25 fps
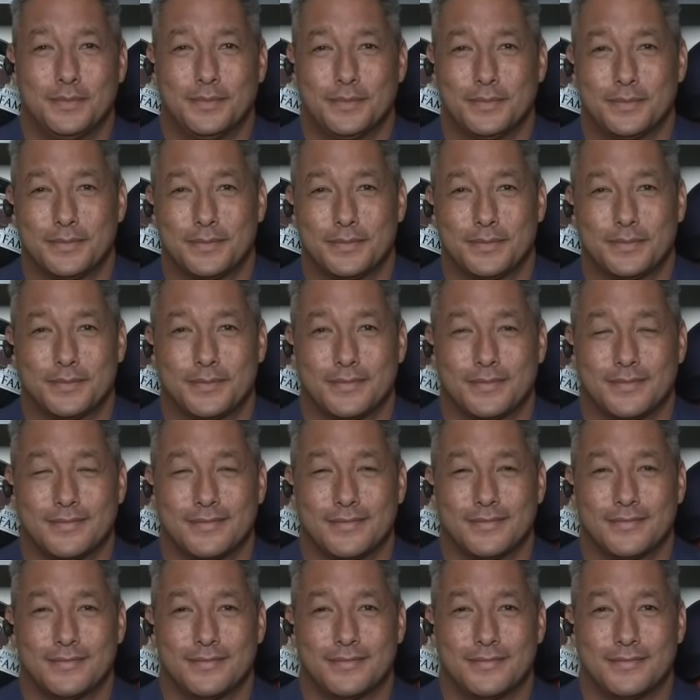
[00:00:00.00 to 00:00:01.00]

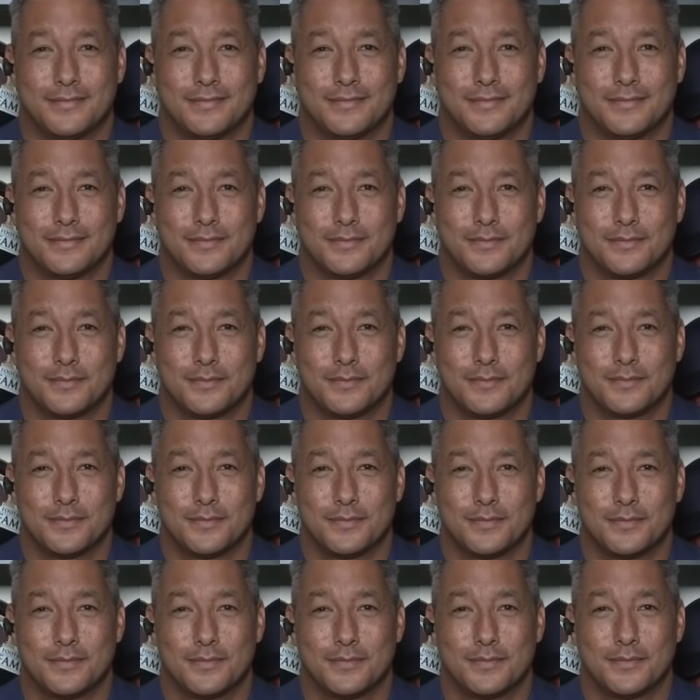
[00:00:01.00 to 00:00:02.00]

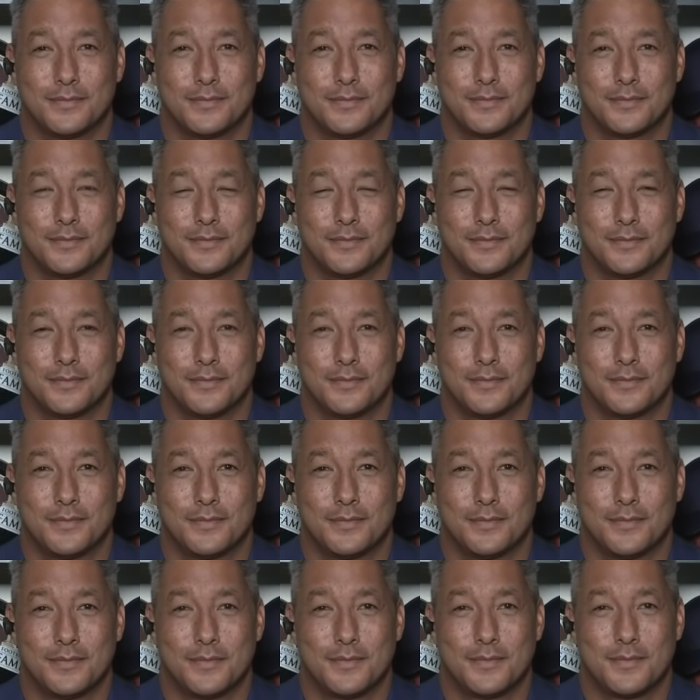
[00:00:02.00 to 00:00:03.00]

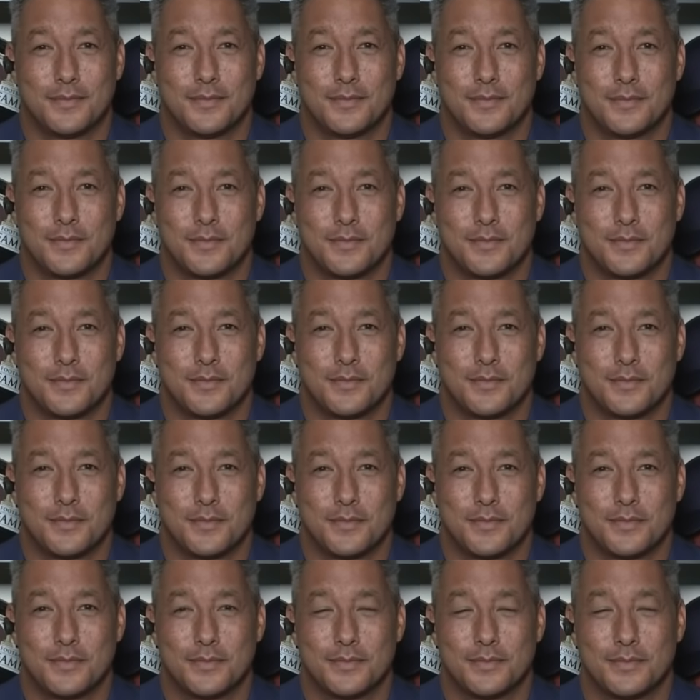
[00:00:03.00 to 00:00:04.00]

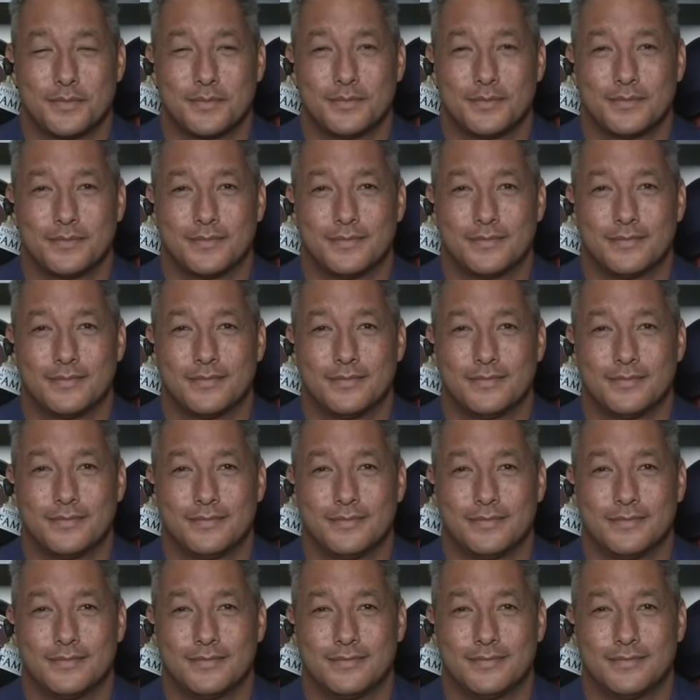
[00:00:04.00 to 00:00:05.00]

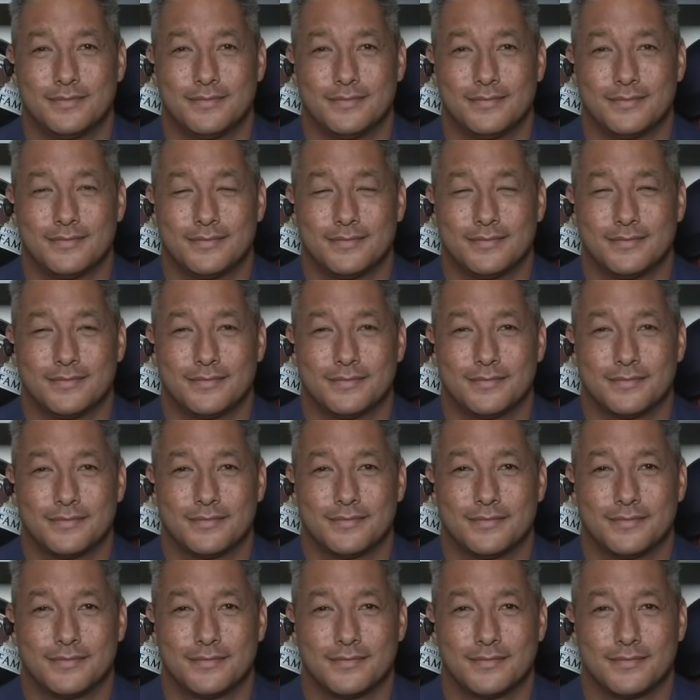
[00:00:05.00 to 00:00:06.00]

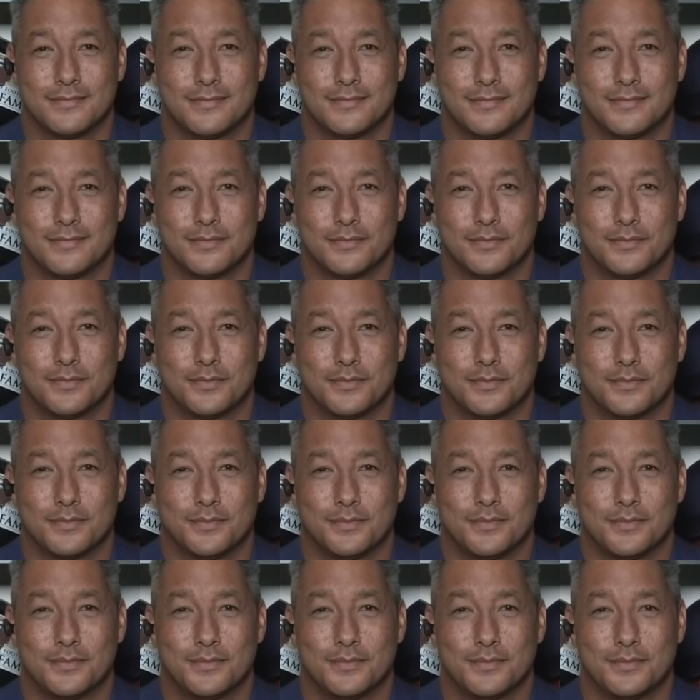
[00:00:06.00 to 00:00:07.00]

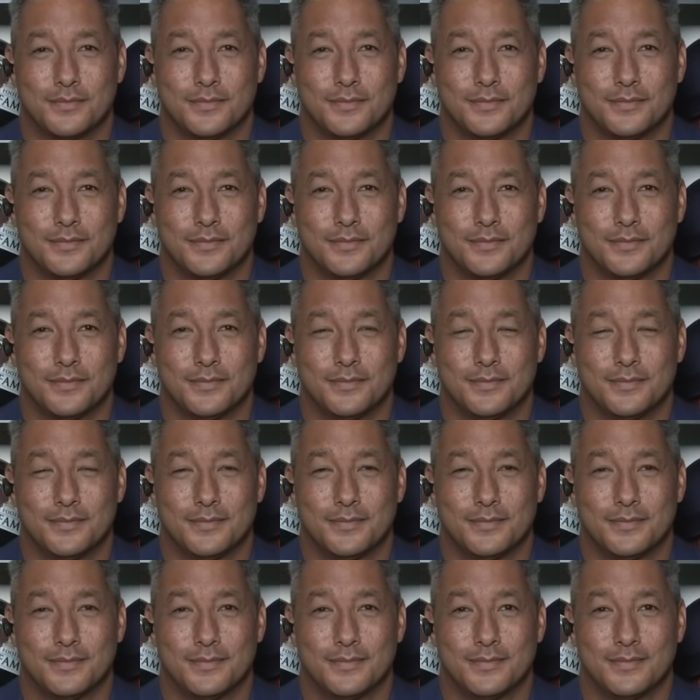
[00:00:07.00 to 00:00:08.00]
No words are spoken by the person on screen.